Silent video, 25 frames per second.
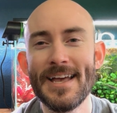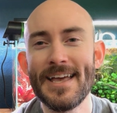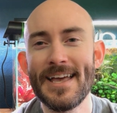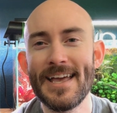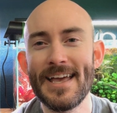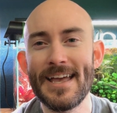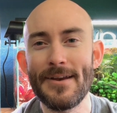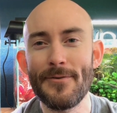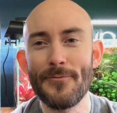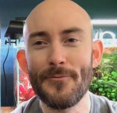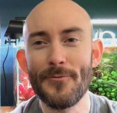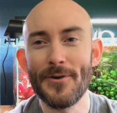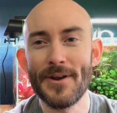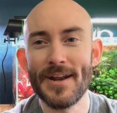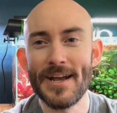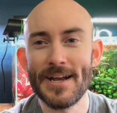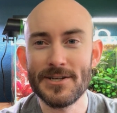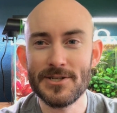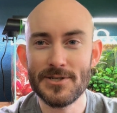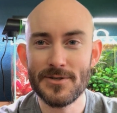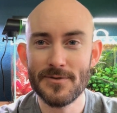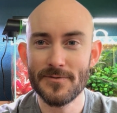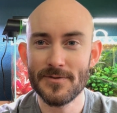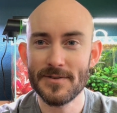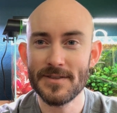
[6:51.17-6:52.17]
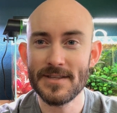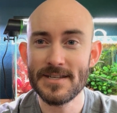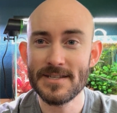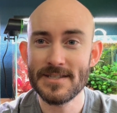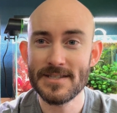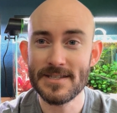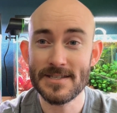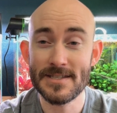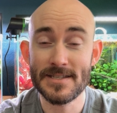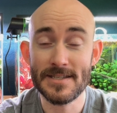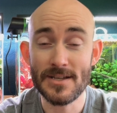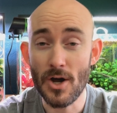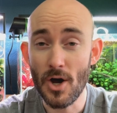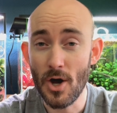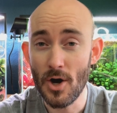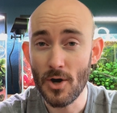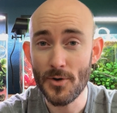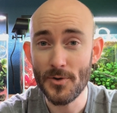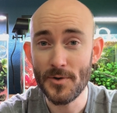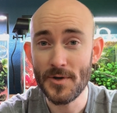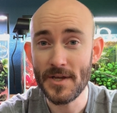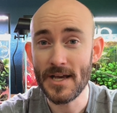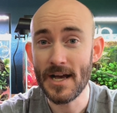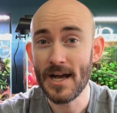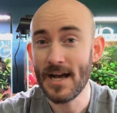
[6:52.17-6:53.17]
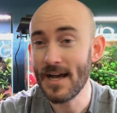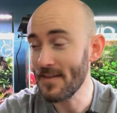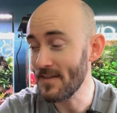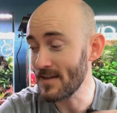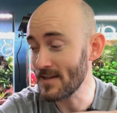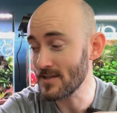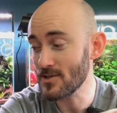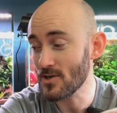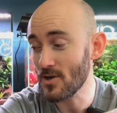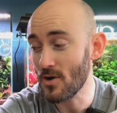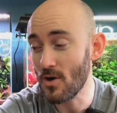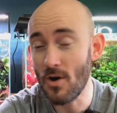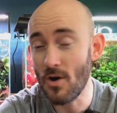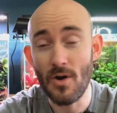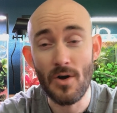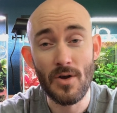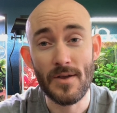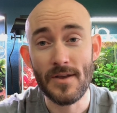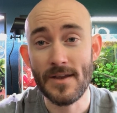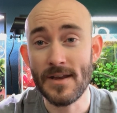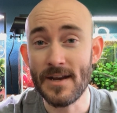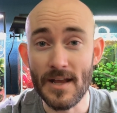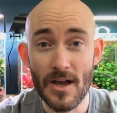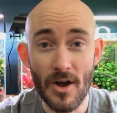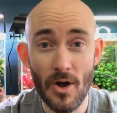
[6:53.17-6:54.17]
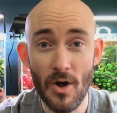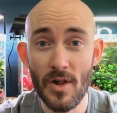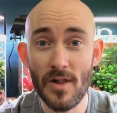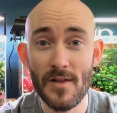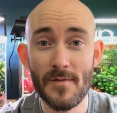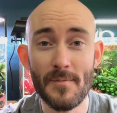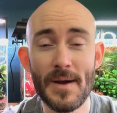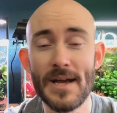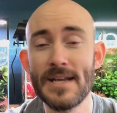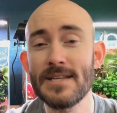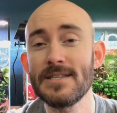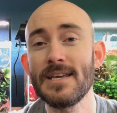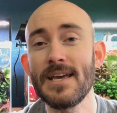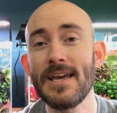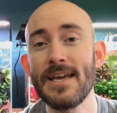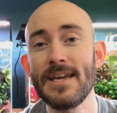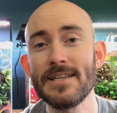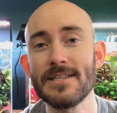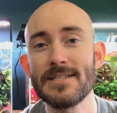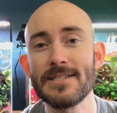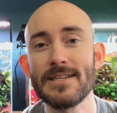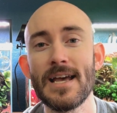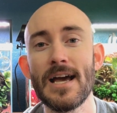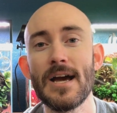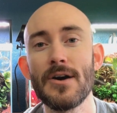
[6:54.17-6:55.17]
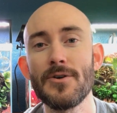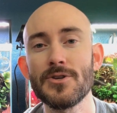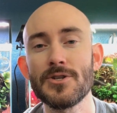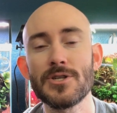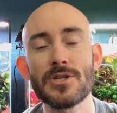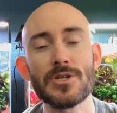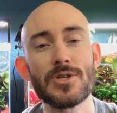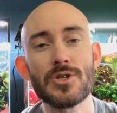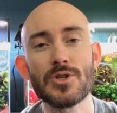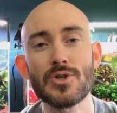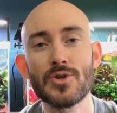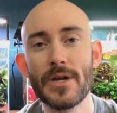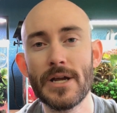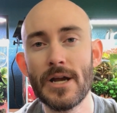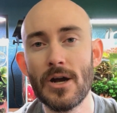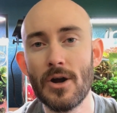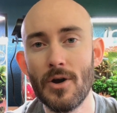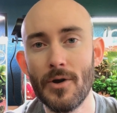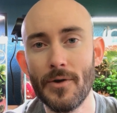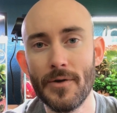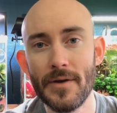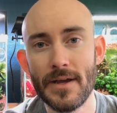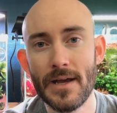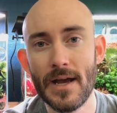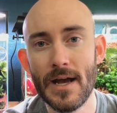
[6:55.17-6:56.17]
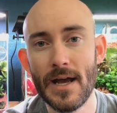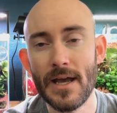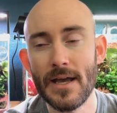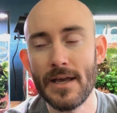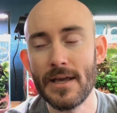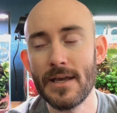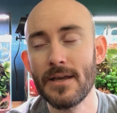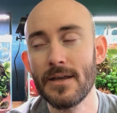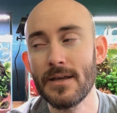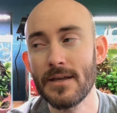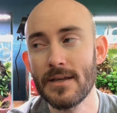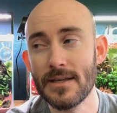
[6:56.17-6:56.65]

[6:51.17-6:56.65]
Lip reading: And what I do for this is RDI. That's in all of my tanks now is just straight RDI.